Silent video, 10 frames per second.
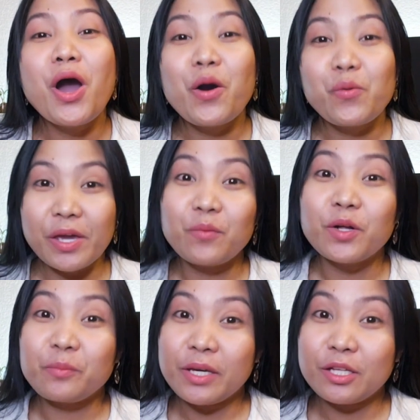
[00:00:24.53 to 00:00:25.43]
we
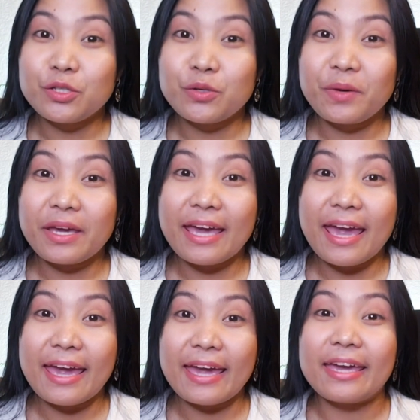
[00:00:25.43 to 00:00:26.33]
will be doing
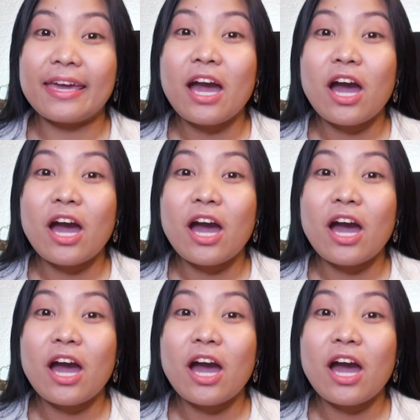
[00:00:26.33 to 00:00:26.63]
a